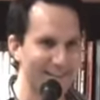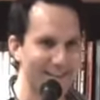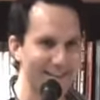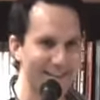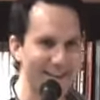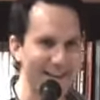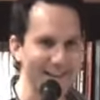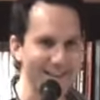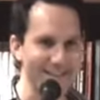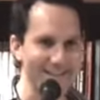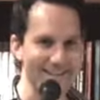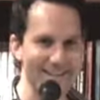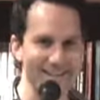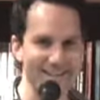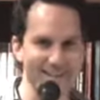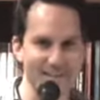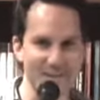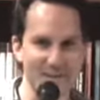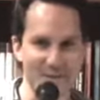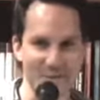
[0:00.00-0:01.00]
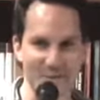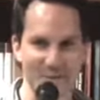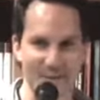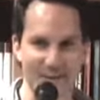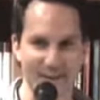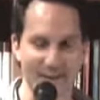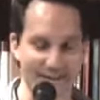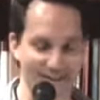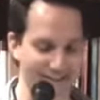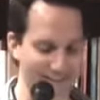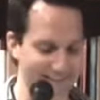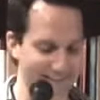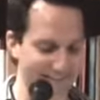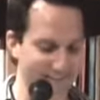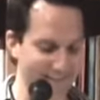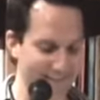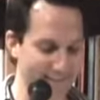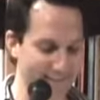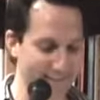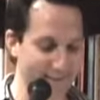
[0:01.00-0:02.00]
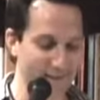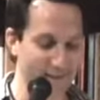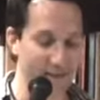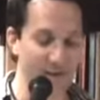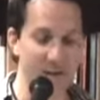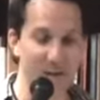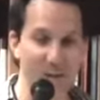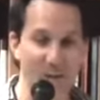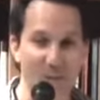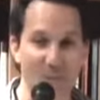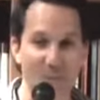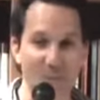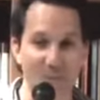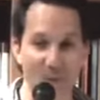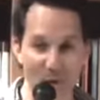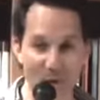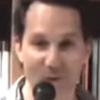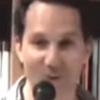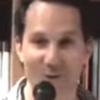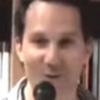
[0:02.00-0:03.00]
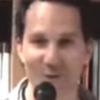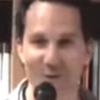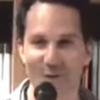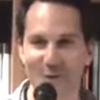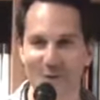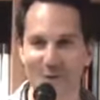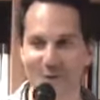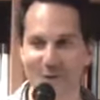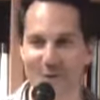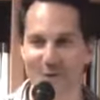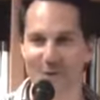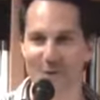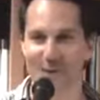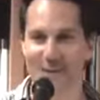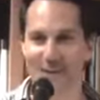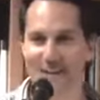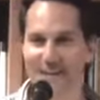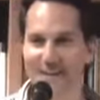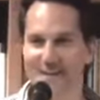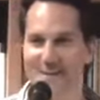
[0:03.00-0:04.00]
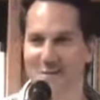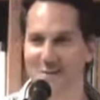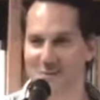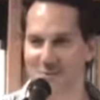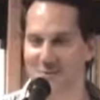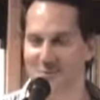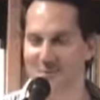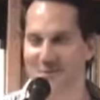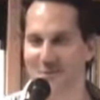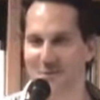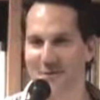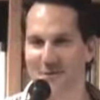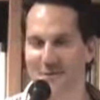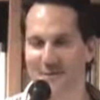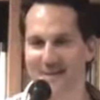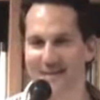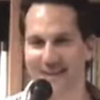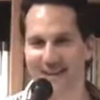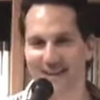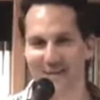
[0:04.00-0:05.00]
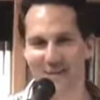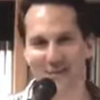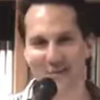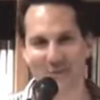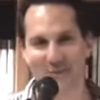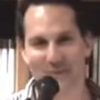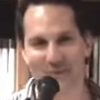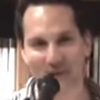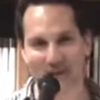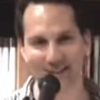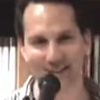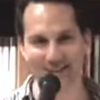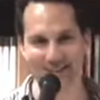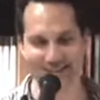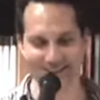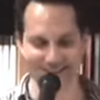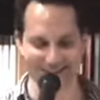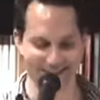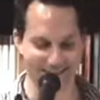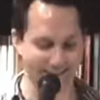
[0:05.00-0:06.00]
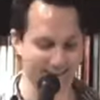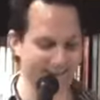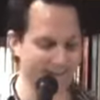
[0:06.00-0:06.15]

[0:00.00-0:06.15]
Yes, Sue nodded. The Martin Luther King Jr. of sexual rights.